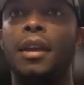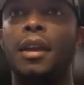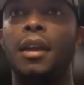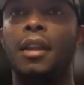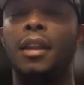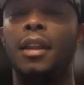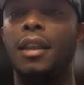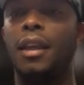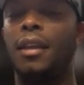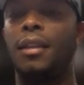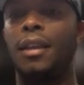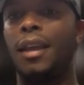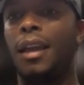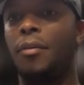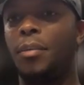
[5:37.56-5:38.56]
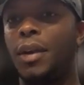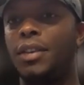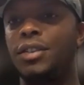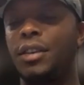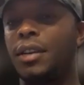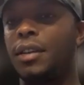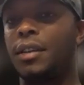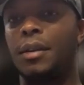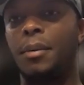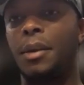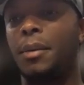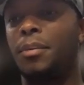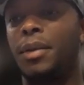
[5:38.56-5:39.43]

and then they they have pitching. I mean,